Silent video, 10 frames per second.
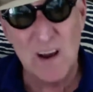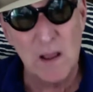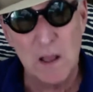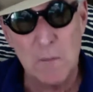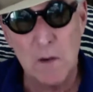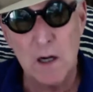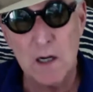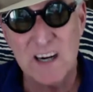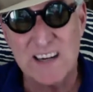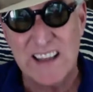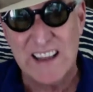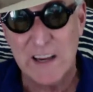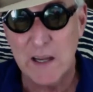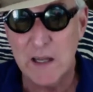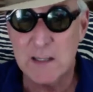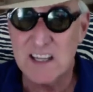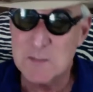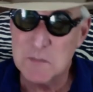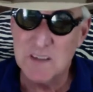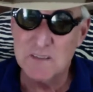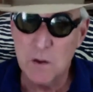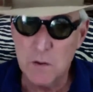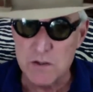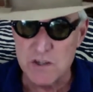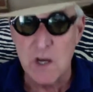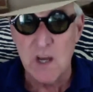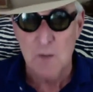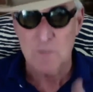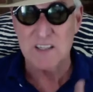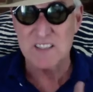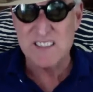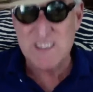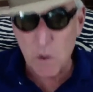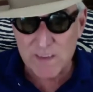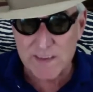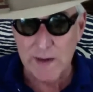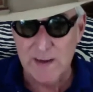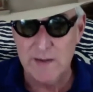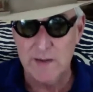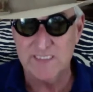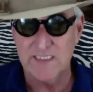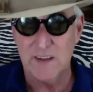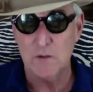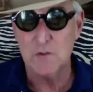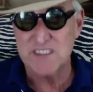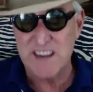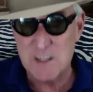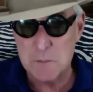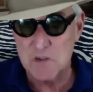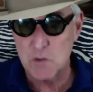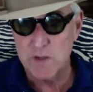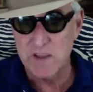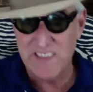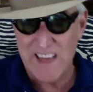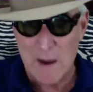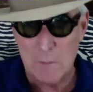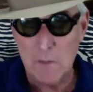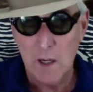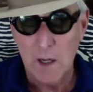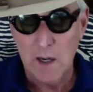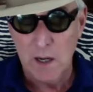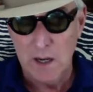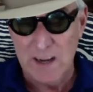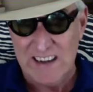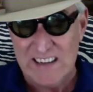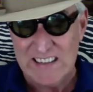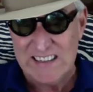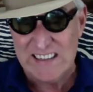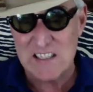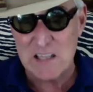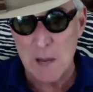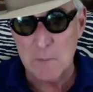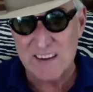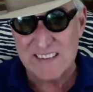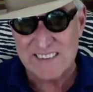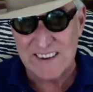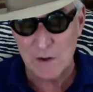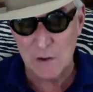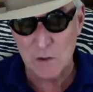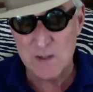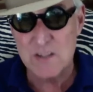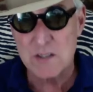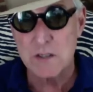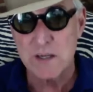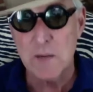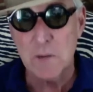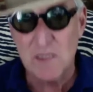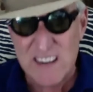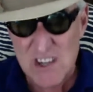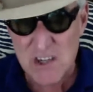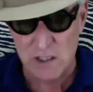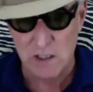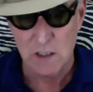well among gay and lesbian voters because he's the only candidate who stands between them and Islamic terrorist immolation